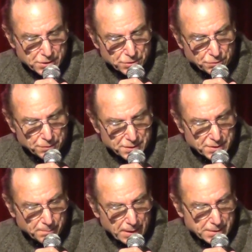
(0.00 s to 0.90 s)

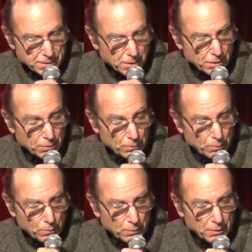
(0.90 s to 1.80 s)
students in Mexico
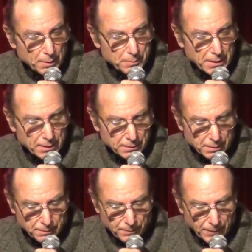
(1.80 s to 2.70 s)
were
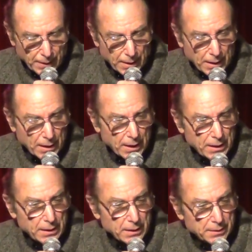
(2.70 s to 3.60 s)
abducted
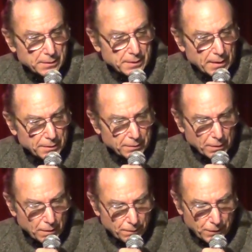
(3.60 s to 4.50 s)
in the town
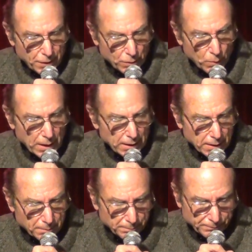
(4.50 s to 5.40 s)
of
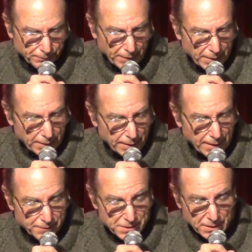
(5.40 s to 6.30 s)
Iguala.
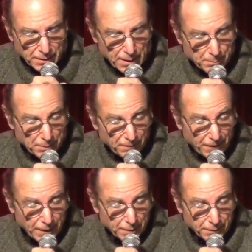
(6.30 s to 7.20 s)
They have still not been
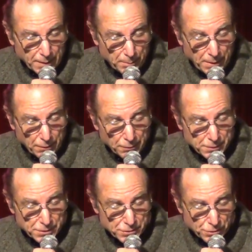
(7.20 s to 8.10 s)
found. Their
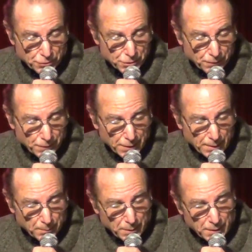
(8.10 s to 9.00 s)
parents are searching for
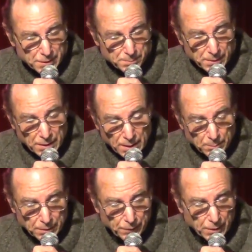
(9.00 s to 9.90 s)
them. There's been a
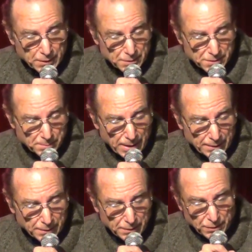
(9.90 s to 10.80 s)
couple of articles
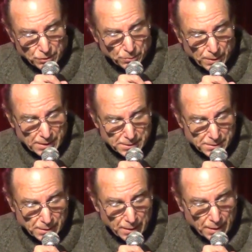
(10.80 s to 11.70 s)
about it in the
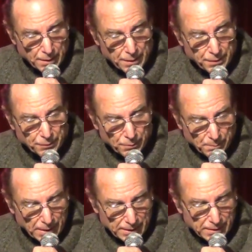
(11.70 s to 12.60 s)
U.S. There
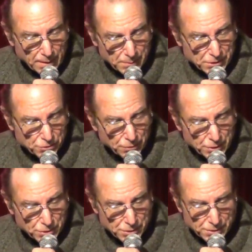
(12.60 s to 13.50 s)
are many
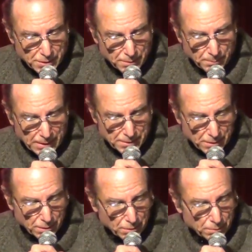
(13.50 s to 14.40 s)
demonstrations in
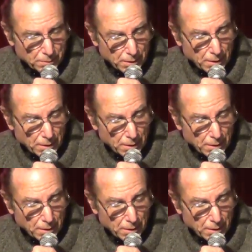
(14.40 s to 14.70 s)
Mexico